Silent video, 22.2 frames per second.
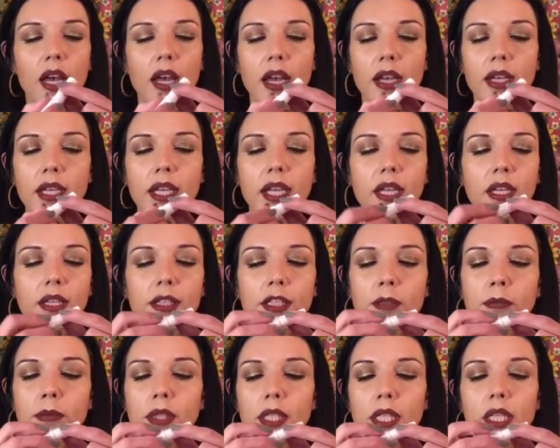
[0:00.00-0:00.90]
I can't
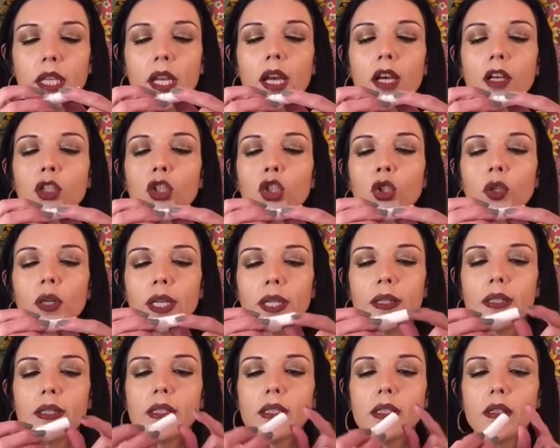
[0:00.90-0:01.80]
explain how
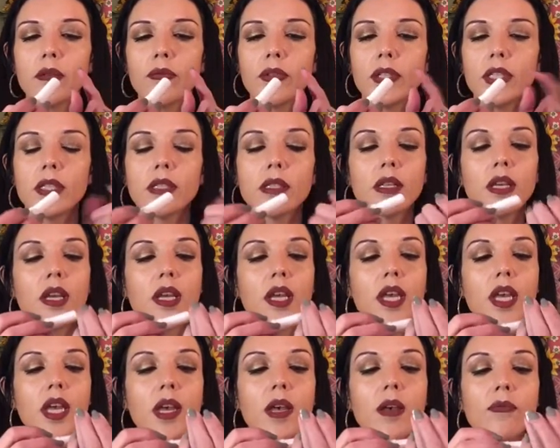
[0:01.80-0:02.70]
great this stuff is.
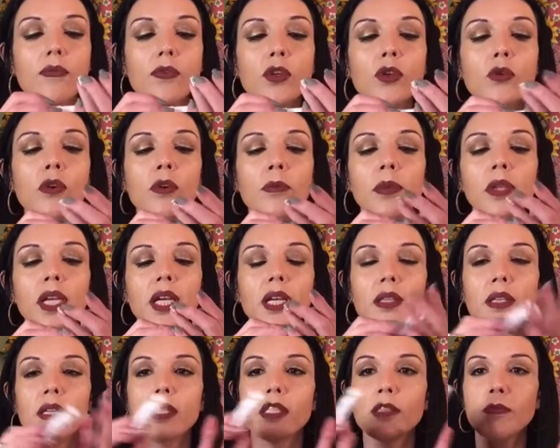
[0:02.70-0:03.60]
If you
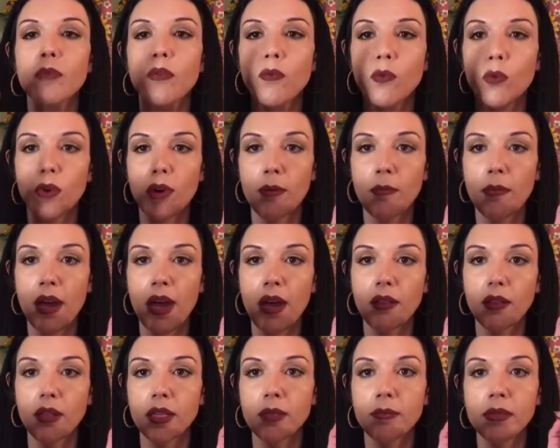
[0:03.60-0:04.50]
apply this before a
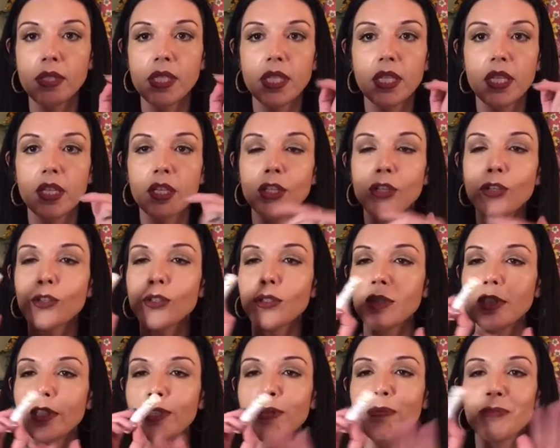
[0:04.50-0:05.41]
matte lipstick, your
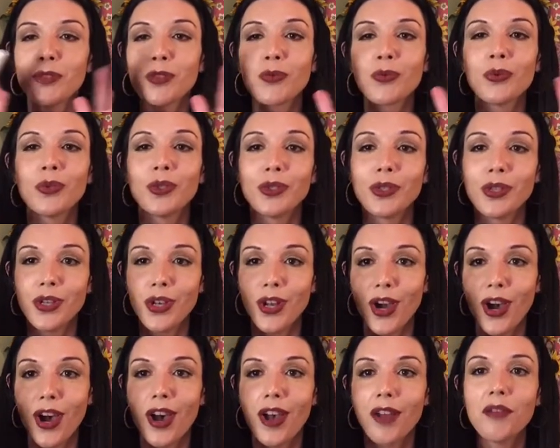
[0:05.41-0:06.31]
lips will
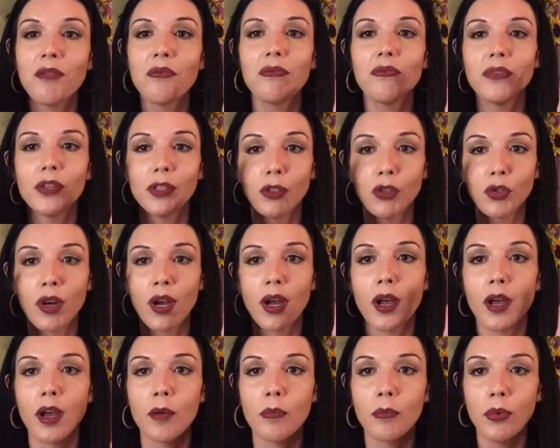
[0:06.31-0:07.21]
not feel
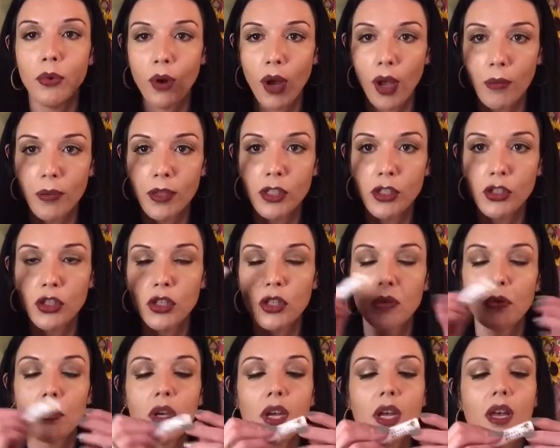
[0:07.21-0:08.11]
dry, I promise
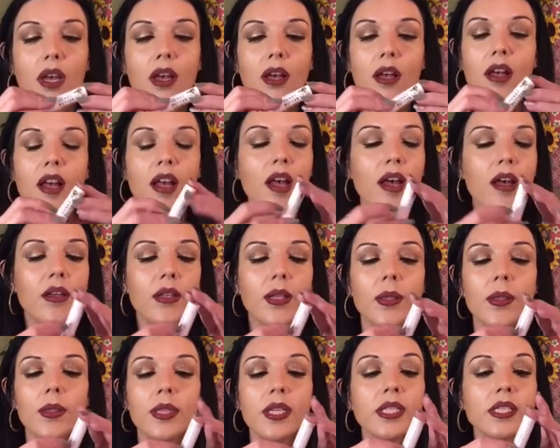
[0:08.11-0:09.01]
you.
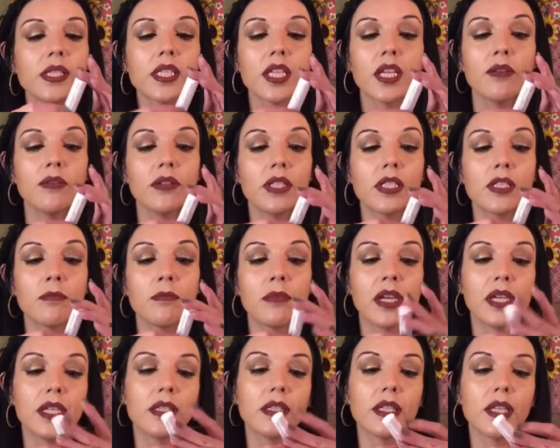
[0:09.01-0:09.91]
This stuff is
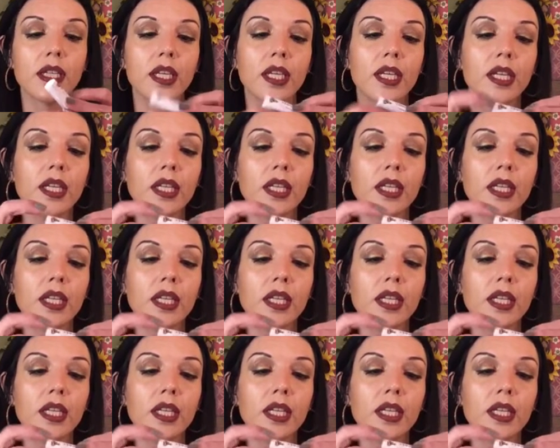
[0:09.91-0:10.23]
amazing.